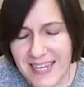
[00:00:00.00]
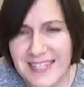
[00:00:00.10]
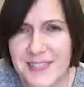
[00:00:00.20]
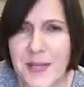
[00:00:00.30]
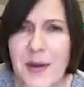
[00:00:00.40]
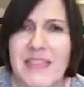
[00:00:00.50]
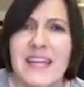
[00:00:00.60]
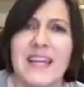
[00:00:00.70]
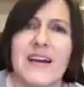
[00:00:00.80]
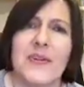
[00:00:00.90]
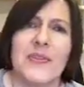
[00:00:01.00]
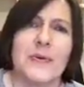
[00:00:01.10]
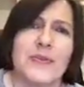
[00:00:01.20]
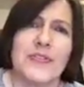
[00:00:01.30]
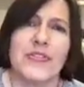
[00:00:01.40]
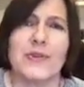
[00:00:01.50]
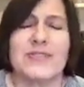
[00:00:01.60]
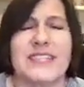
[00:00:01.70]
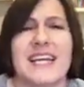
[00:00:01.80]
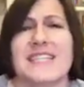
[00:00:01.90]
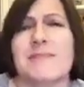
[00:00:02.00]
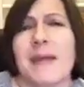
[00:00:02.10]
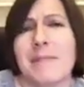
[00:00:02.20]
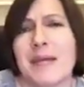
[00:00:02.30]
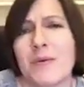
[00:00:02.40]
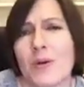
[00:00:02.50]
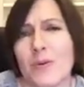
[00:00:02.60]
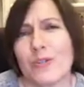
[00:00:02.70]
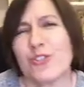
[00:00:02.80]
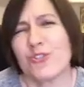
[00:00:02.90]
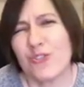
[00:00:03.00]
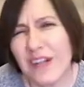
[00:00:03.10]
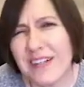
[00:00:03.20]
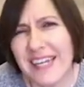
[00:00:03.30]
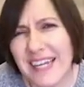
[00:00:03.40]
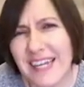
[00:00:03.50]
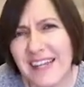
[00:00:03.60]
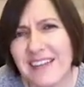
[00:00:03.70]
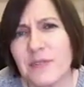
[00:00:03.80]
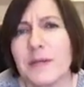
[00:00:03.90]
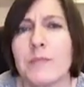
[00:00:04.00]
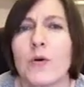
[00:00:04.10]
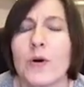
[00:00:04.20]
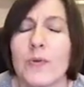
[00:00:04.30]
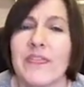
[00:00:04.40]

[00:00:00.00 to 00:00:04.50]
And so I think on those days maybe where we're struggling a little bit more,